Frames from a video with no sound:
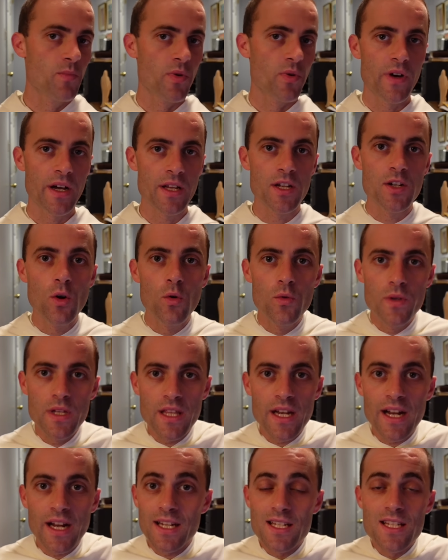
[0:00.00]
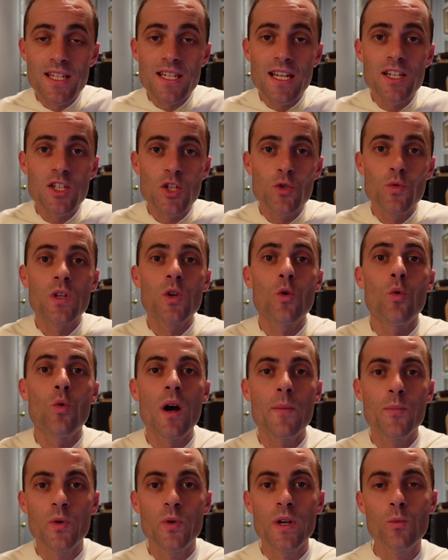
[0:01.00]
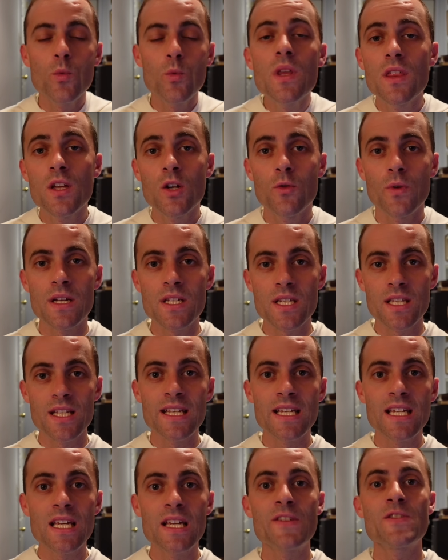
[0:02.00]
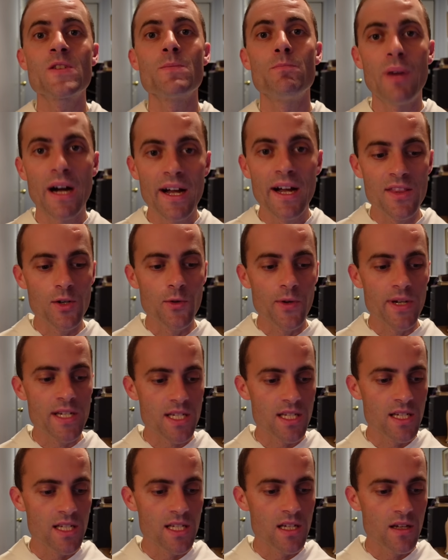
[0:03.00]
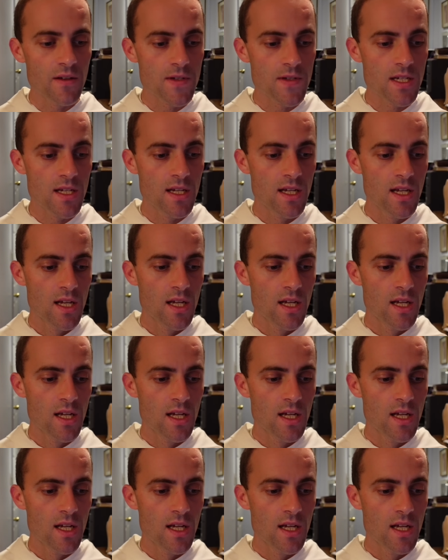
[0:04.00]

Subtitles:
provided only that I consent to and cooperate with the grace that he gives, by the grace that he gives.